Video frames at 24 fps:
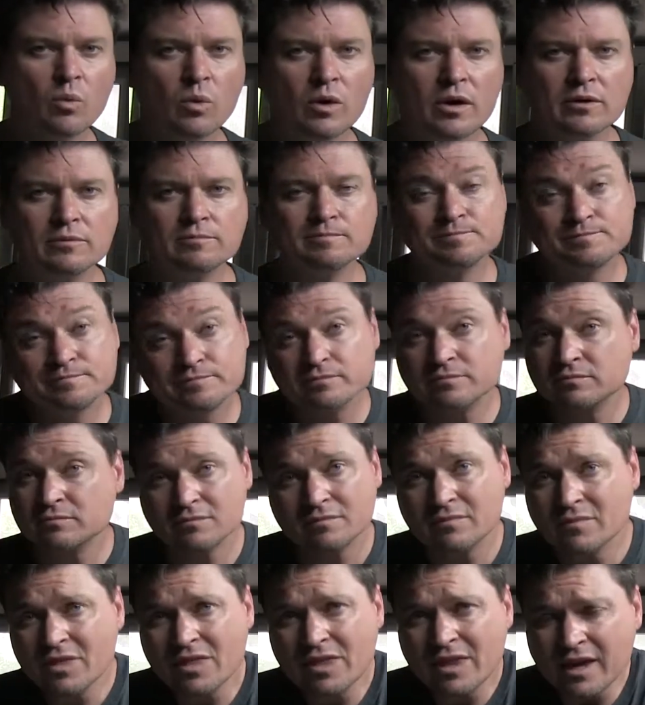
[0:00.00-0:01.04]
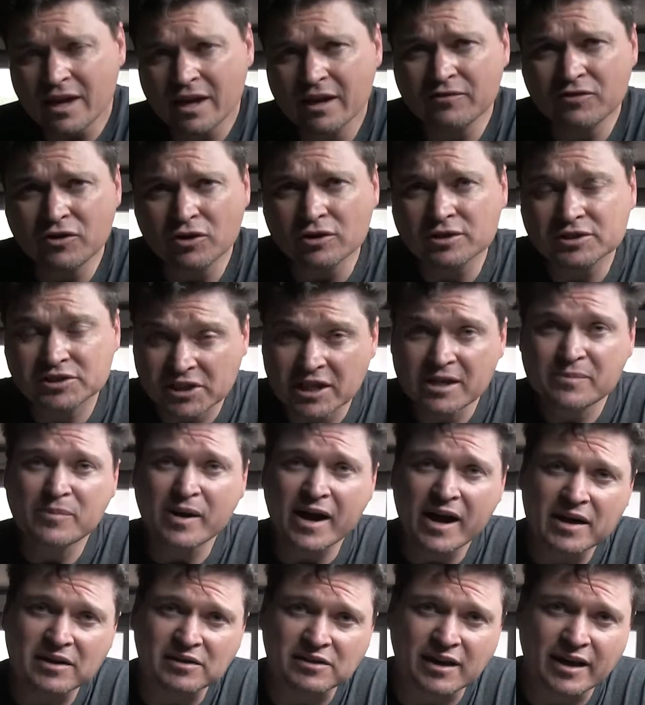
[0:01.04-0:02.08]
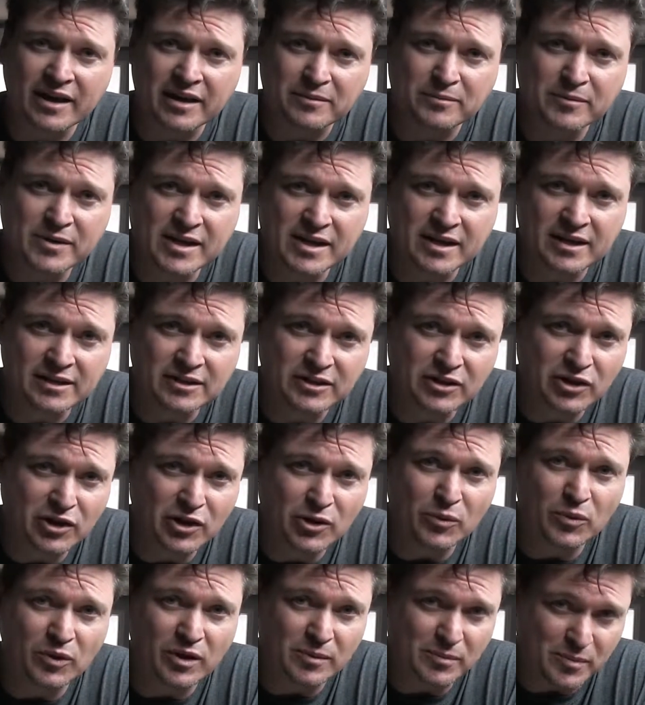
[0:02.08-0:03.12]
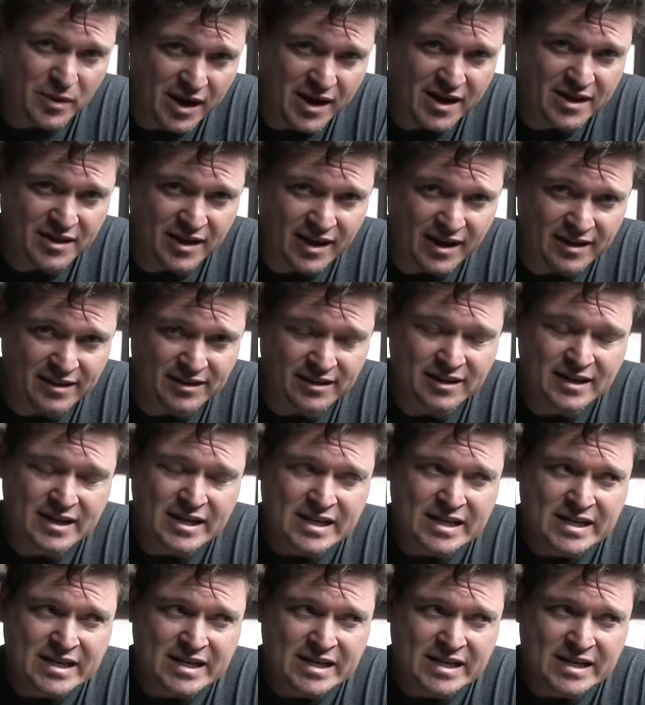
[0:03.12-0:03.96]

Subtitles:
Well, if you're a cheap ass like me and you don't want to buy that,